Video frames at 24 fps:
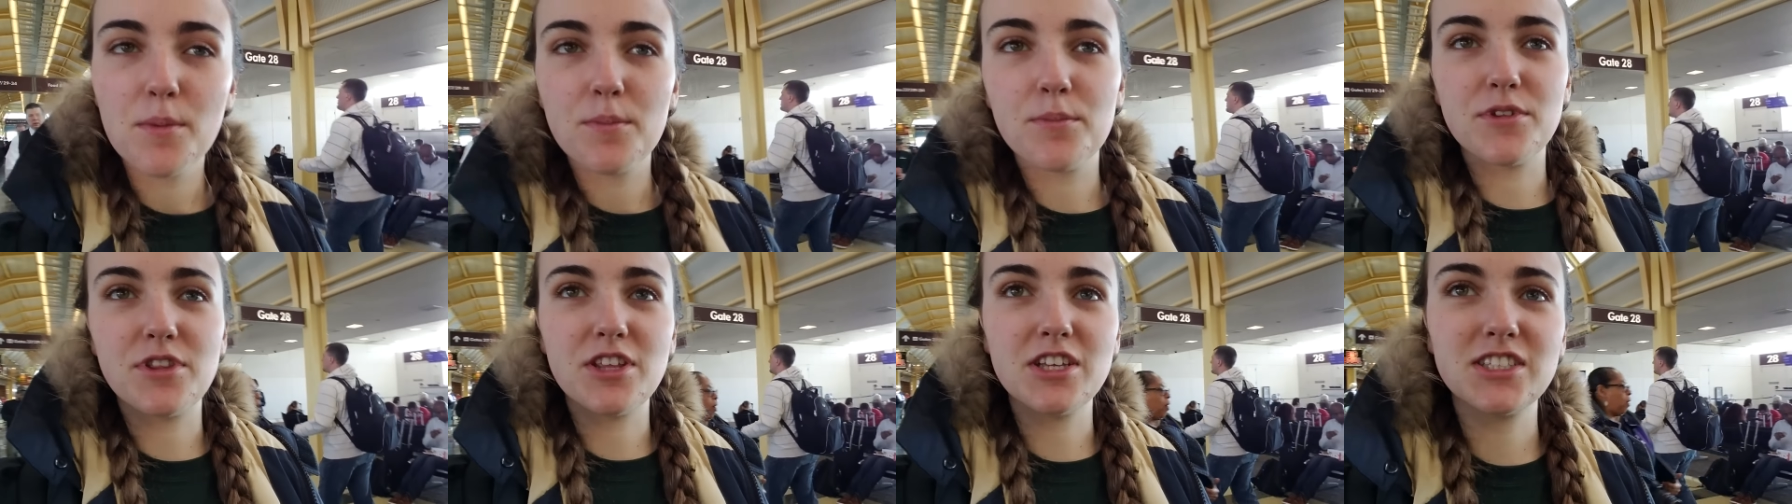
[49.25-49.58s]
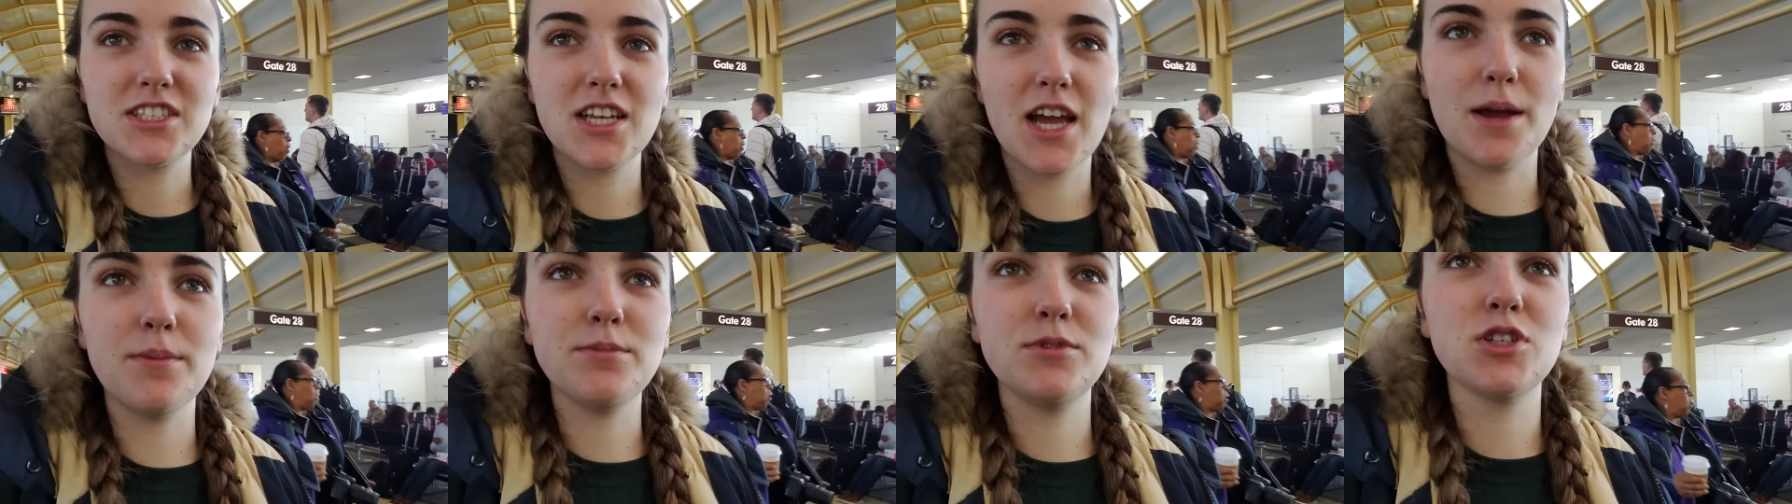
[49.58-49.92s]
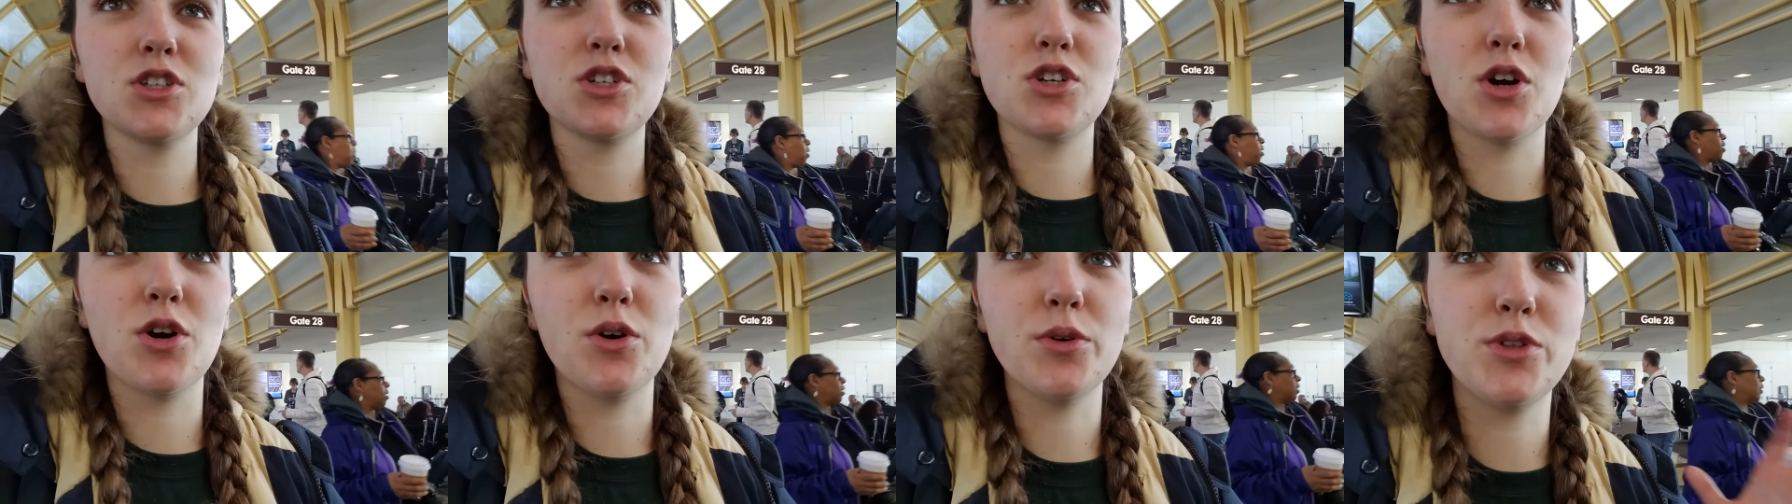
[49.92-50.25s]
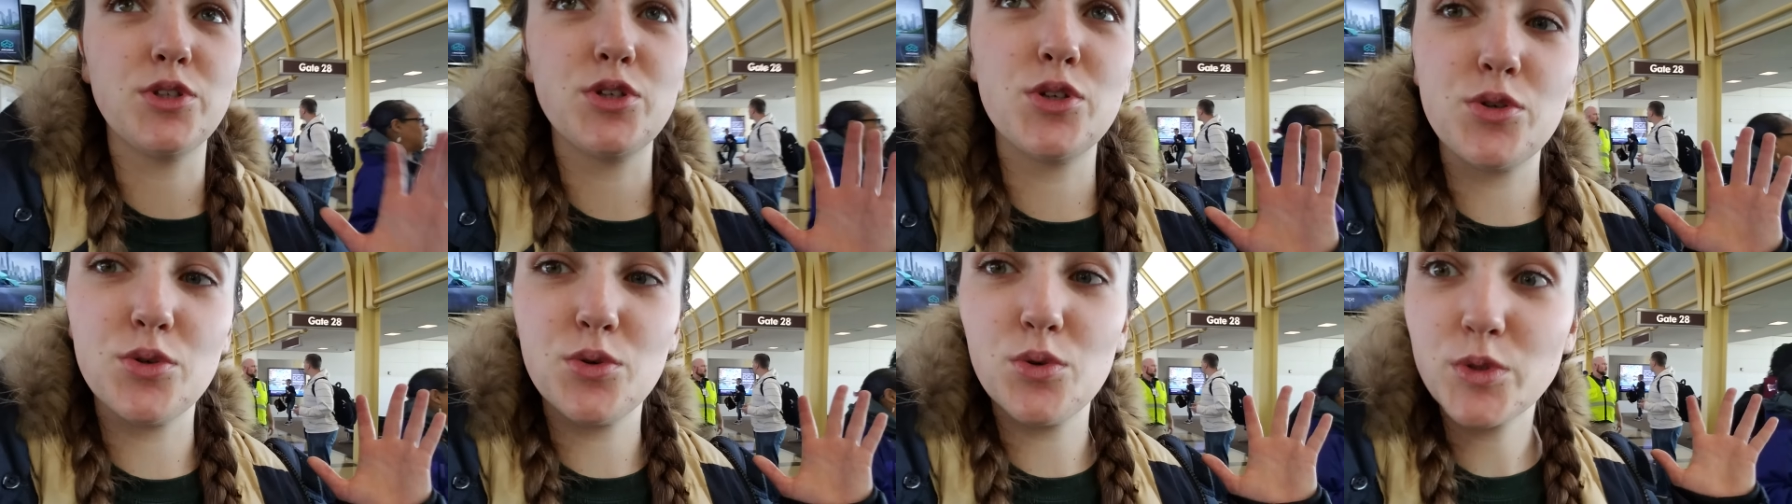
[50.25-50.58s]
but this time to go
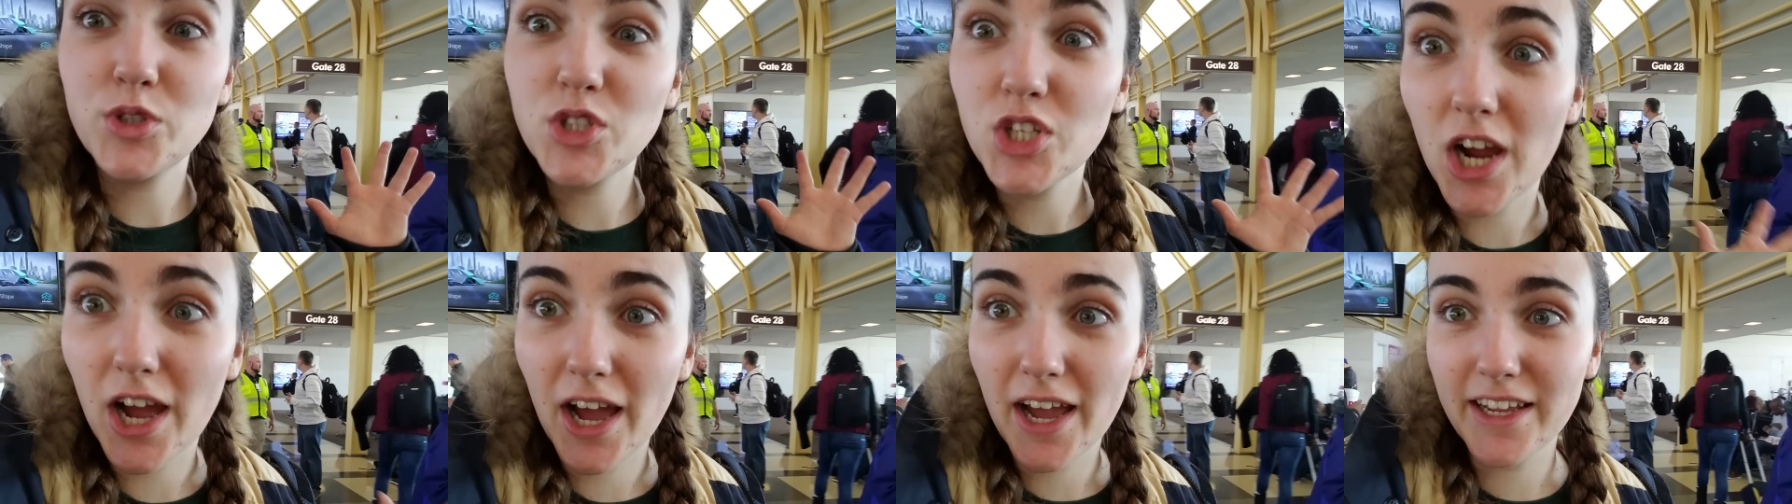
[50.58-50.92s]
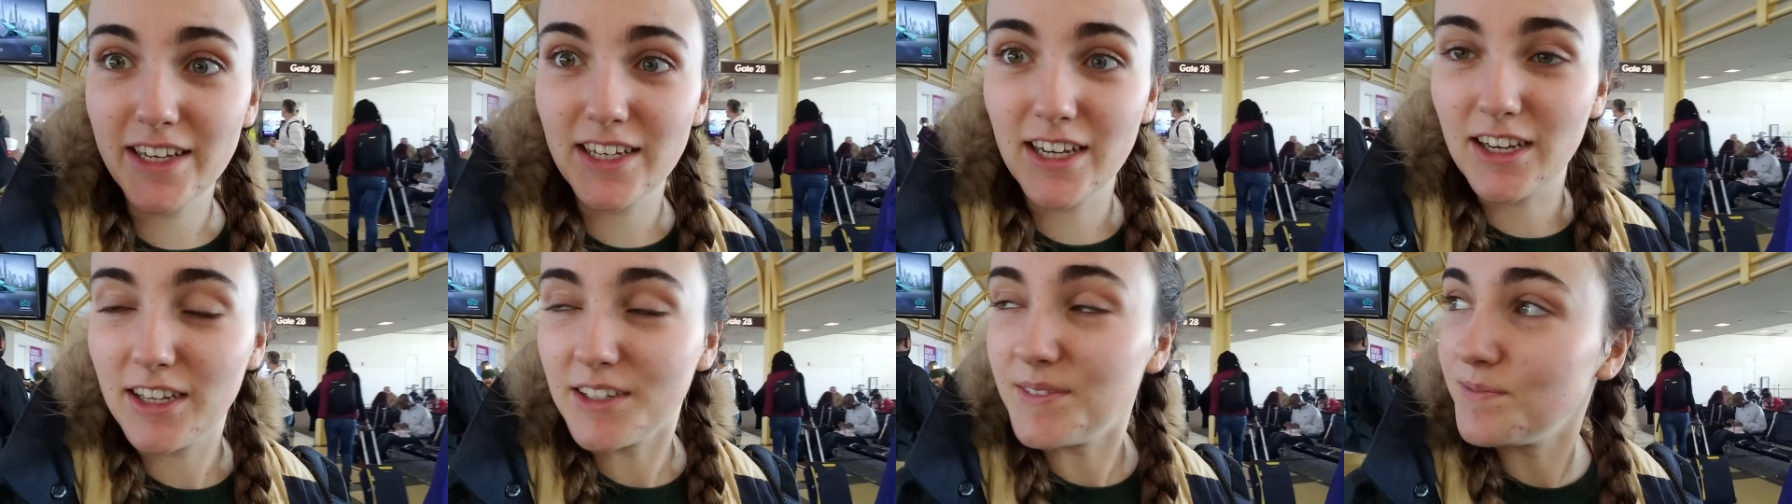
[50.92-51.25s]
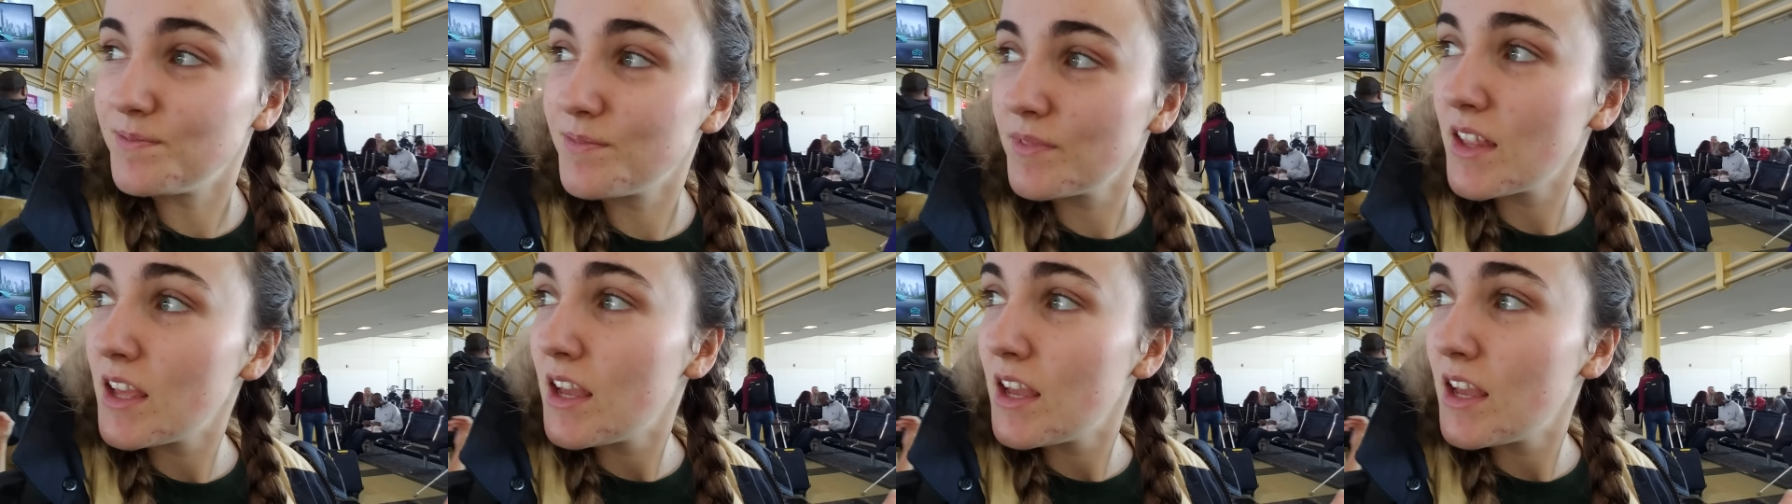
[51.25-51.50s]
to China.